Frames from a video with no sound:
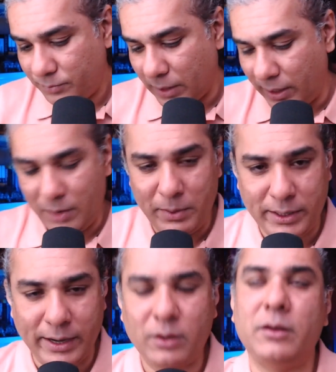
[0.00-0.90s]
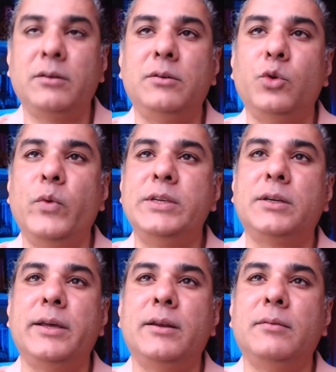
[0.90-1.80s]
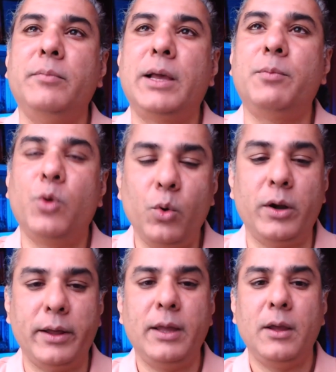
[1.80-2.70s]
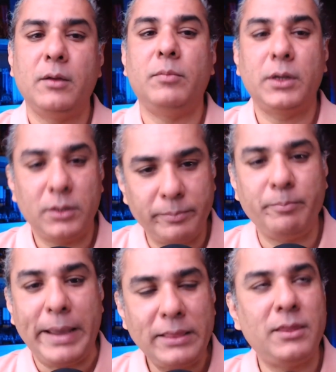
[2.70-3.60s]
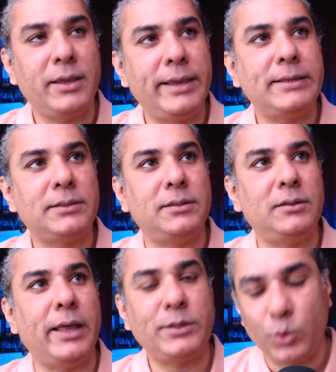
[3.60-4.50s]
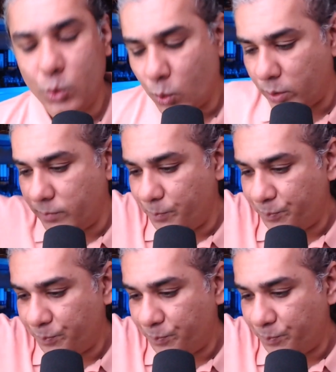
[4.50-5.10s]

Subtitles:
limit to which it can become cold. But the main thing is, as you go